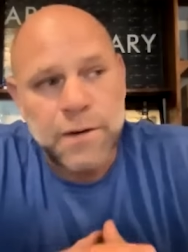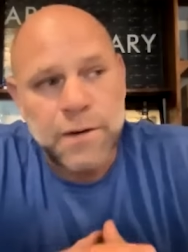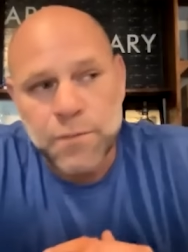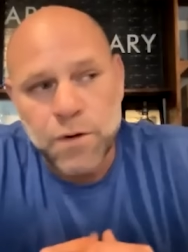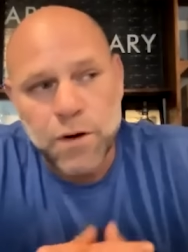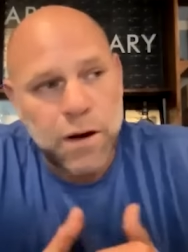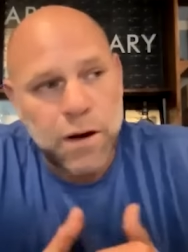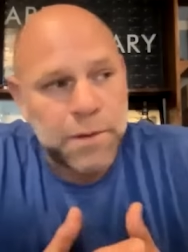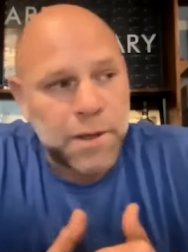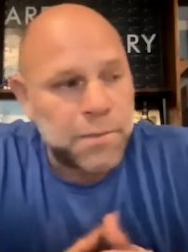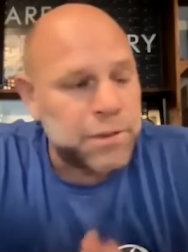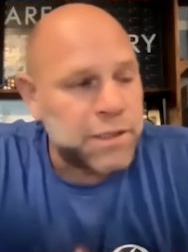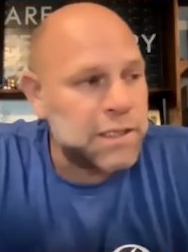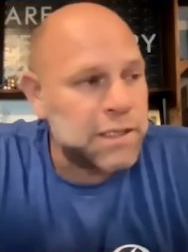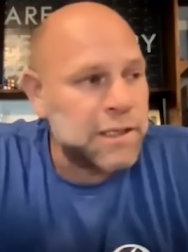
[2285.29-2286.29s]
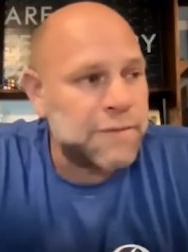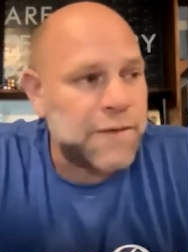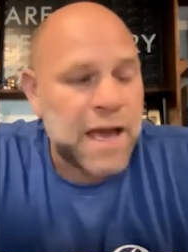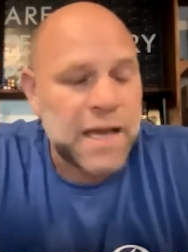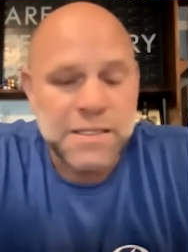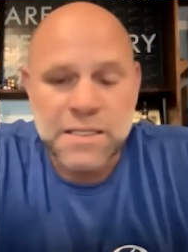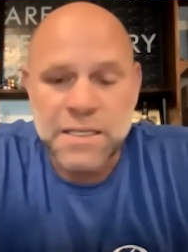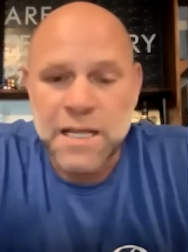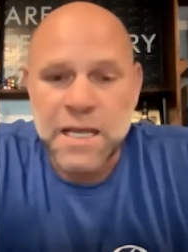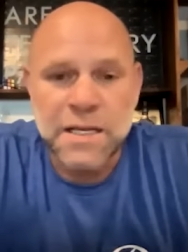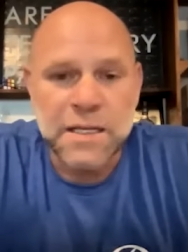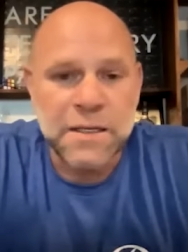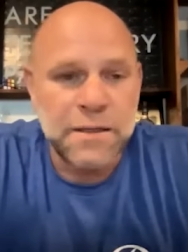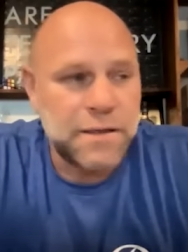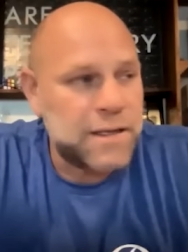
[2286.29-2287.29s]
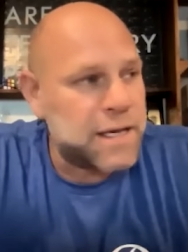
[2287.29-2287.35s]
I'm I'm completely vaccinated.